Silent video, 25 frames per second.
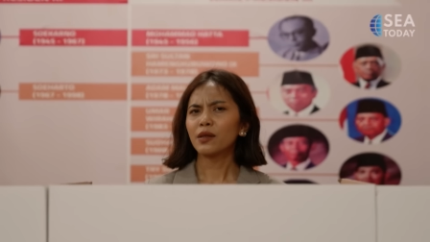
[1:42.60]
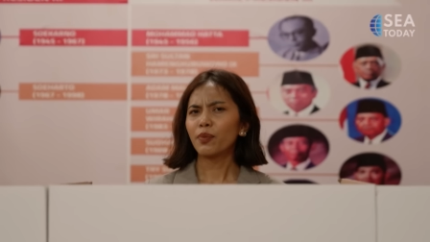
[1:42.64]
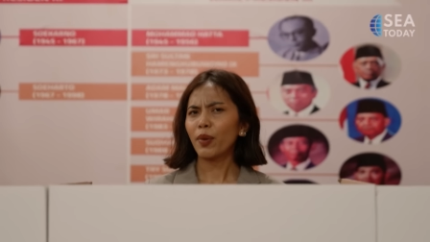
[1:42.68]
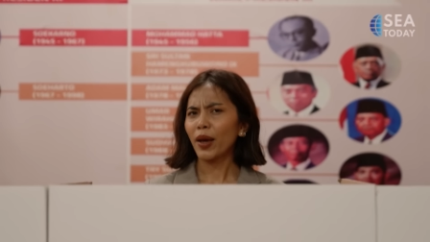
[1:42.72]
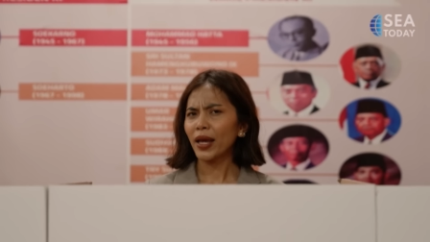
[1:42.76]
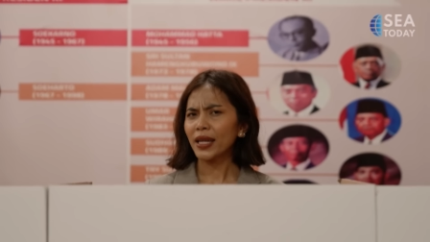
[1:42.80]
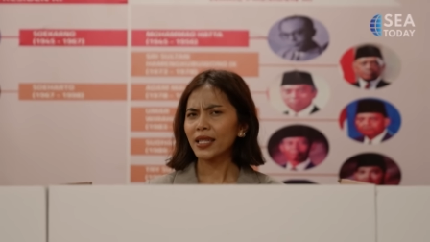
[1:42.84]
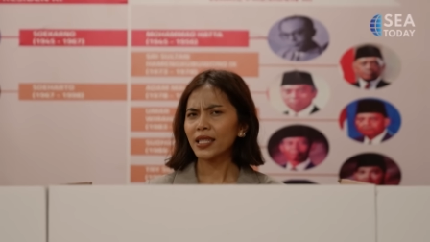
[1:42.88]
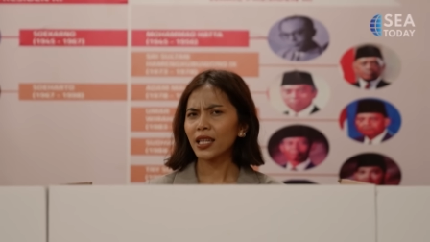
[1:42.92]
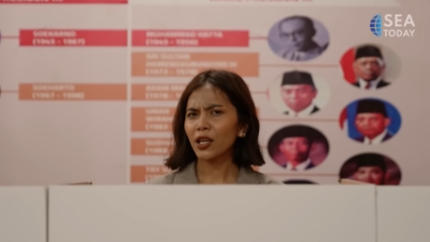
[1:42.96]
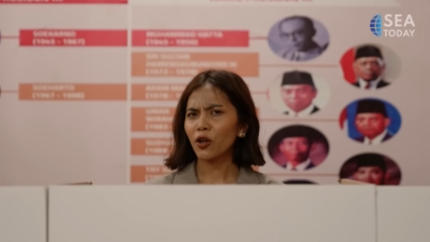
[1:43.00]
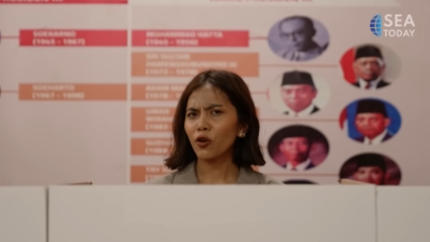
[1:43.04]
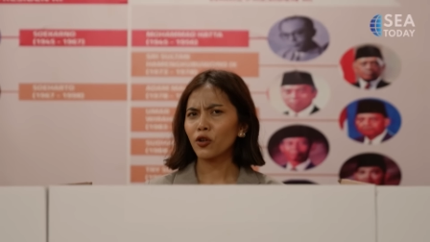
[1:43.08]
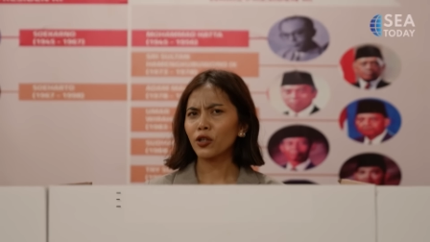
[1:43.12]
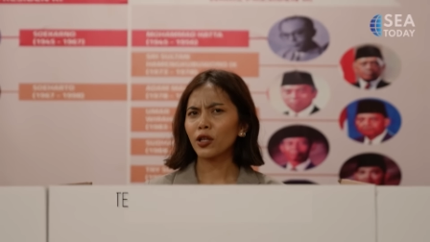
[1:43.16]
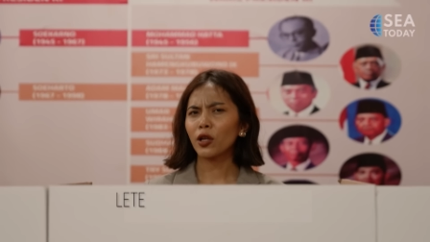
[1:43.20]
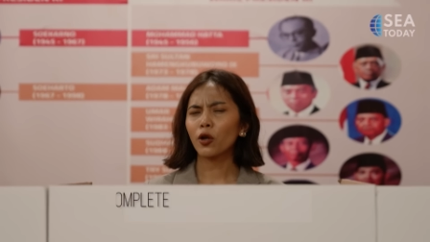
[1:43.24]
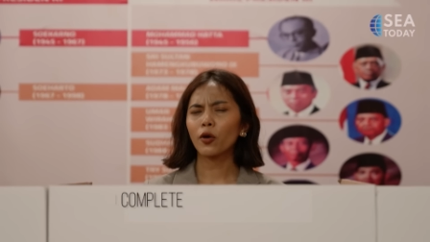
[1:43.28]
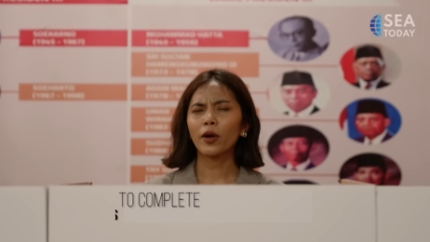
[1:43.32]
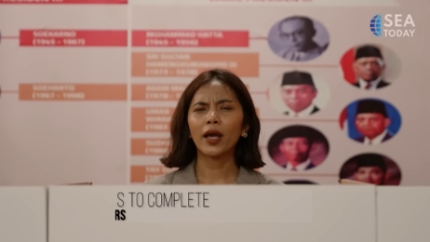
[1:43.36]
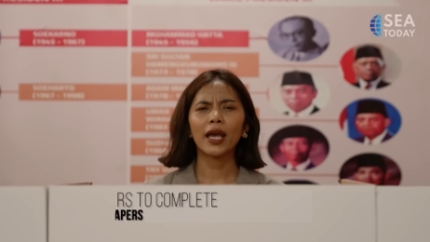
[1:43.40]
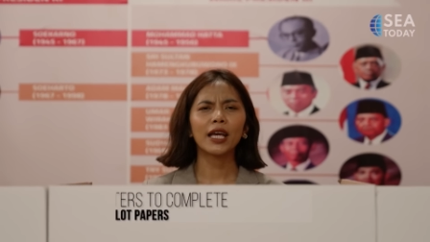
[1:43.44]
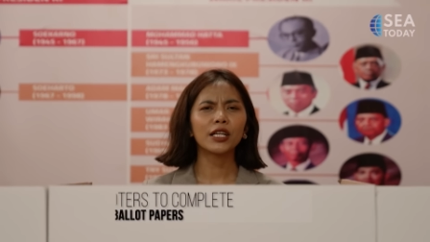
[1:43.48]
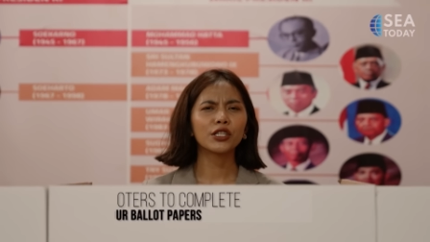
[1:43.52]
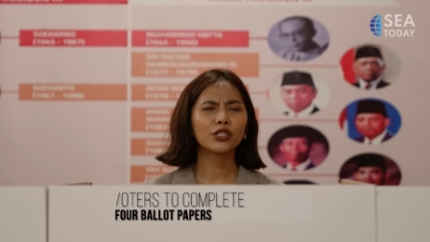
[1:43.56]
Depending on the
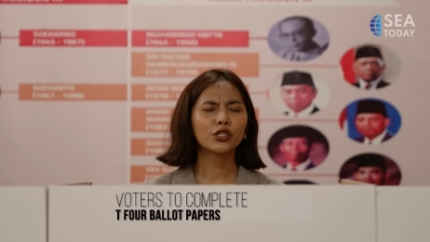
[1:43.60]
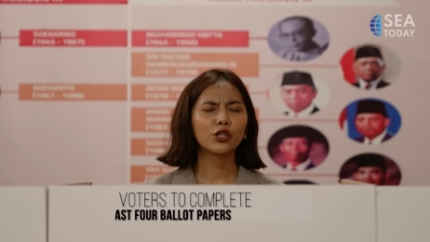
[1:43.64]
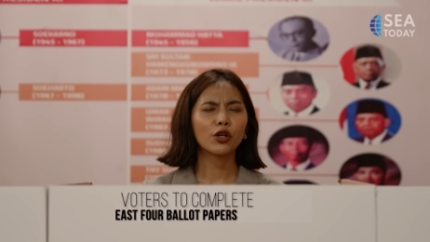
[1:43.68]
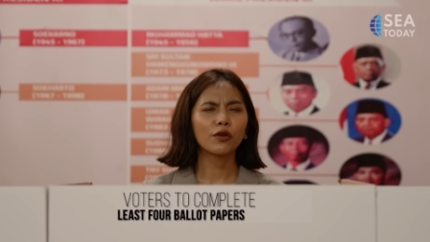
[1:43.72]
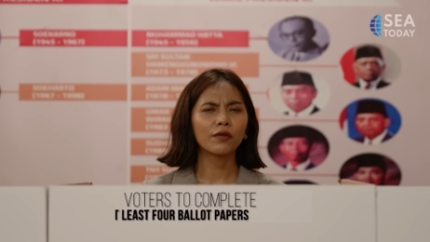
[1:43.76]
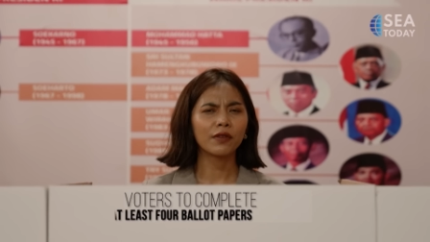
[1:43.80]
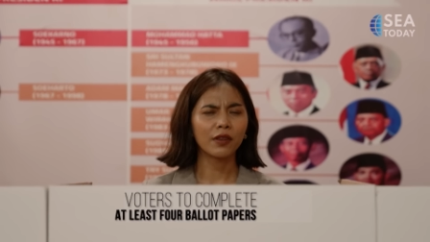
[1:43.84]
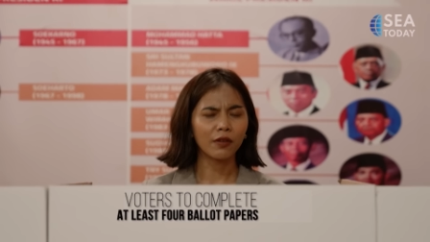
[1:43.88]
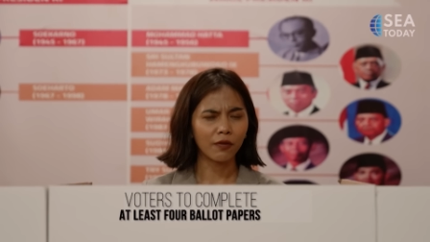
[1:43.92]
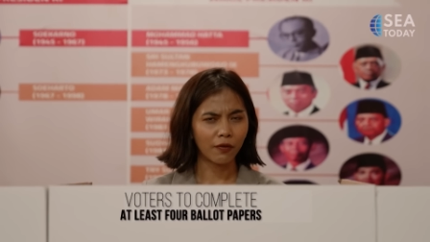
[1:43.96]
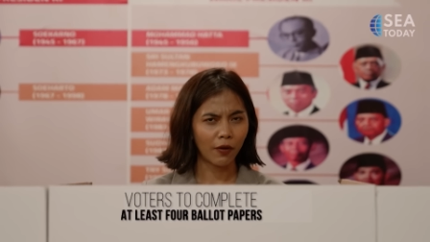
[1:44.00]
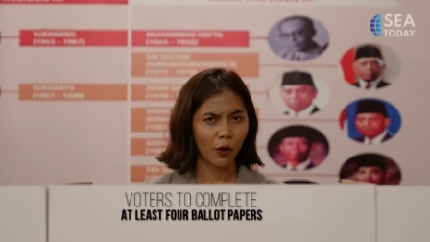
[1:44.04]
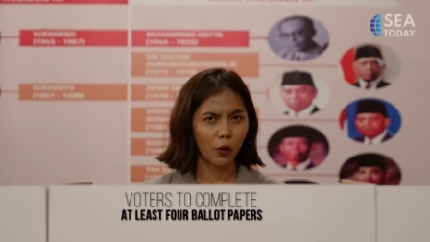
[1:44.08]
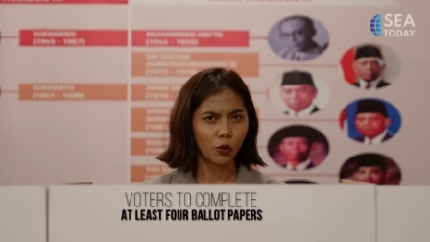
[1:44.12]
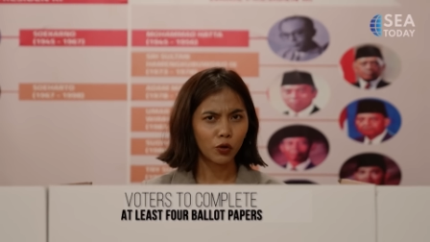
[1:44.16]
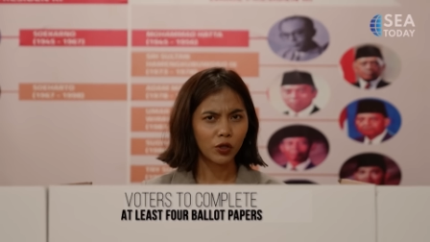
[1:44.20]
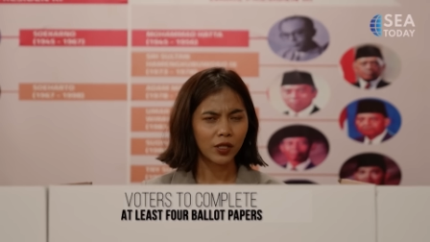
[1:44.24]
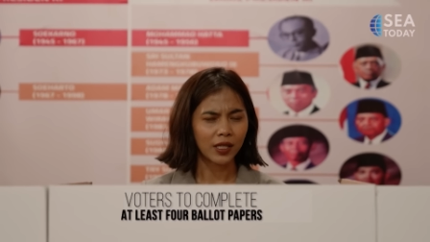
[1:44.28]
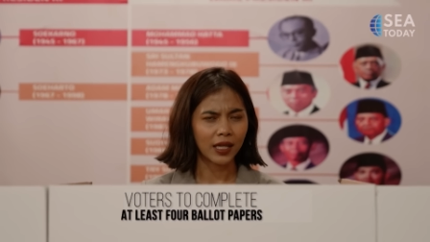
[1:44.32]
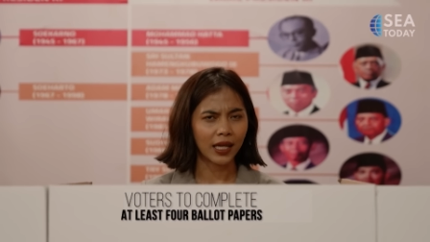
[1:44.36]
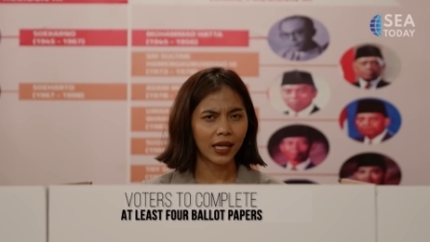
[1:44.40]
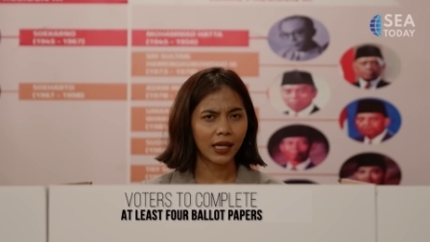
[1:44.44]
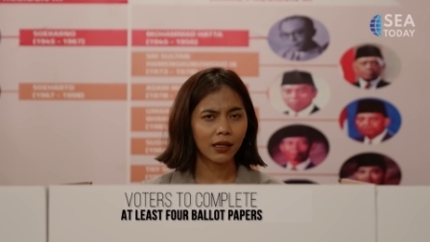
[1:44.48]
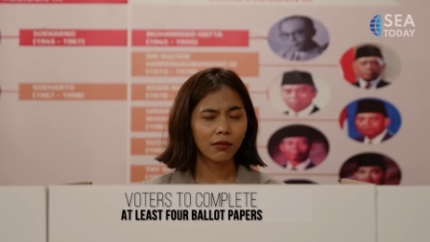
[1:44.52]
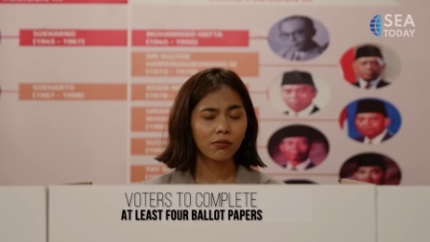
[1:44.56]
location of the
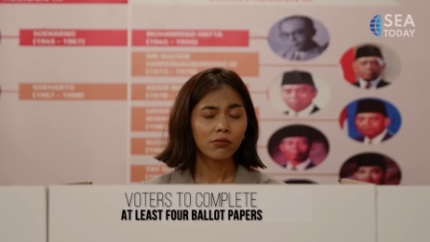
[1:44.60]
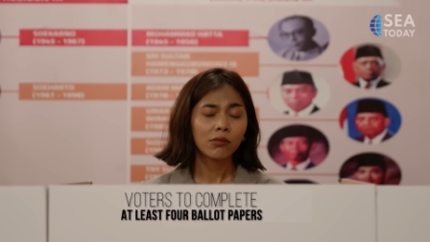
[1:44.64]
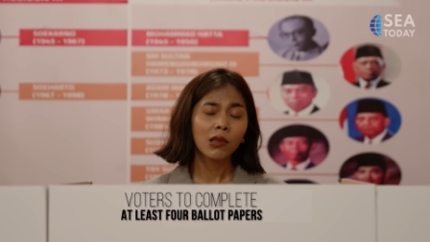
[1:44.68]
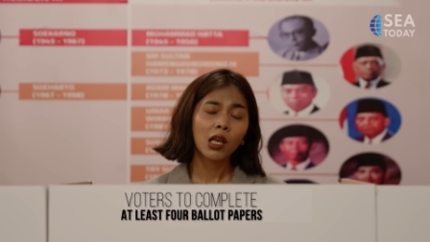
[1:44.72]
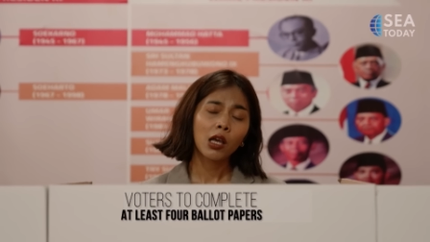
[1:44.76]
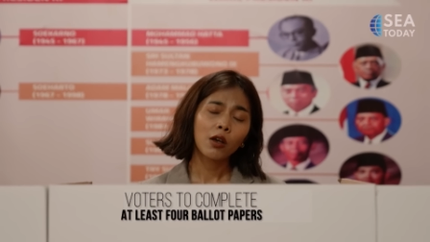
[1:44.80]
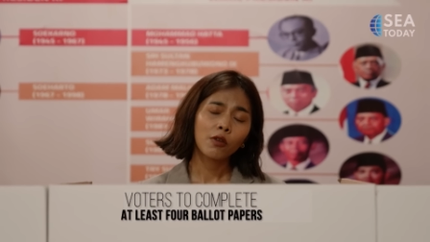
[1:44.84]
voting,